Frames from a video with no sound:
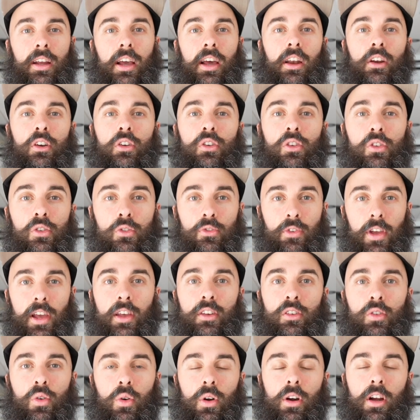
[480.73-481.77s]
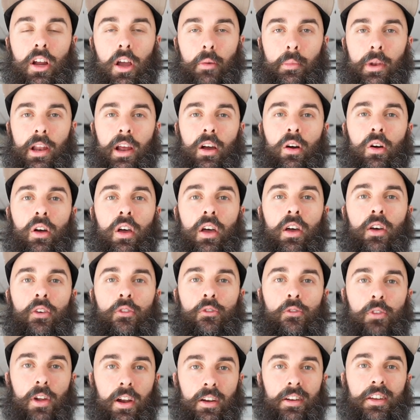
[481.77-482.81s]
on our new van tour coming out
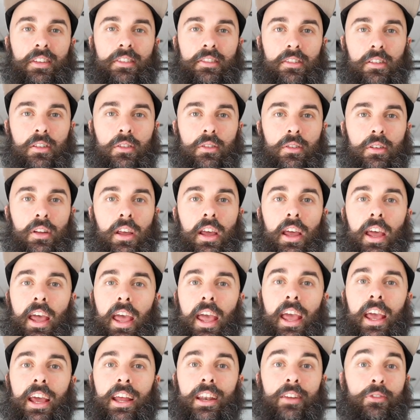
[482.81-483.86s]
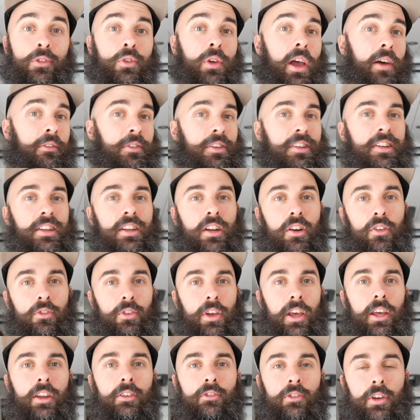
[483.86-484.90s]
very soon. And if you haven't seen our
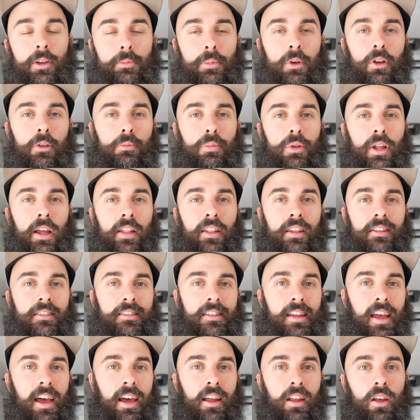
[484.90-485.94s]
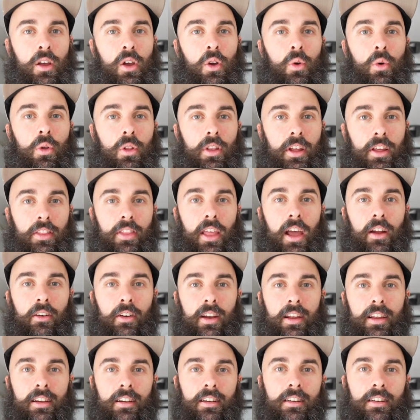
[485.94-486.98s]
van rebuild playlist yet, we'll link that right here.